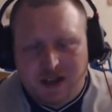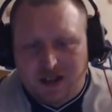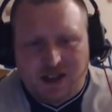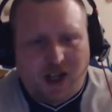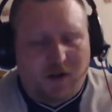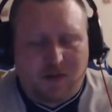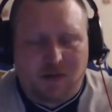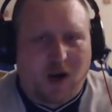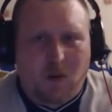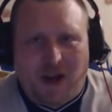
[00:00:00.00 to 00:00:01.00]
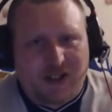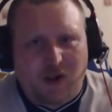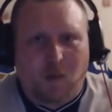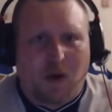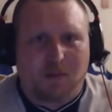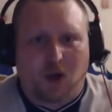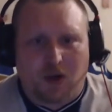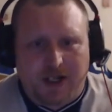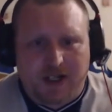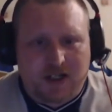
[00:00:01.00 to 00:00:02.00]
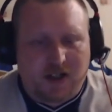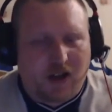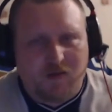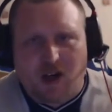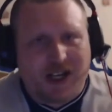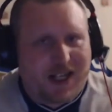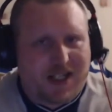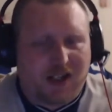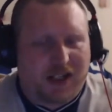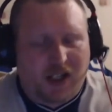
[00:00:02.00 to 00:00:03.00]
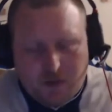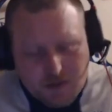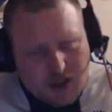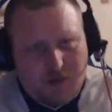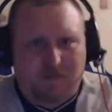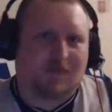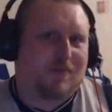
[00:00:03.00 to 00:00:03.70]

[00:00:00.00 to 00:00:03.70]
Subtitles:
You know, I wake up one morning and like, right, it's gotta go. So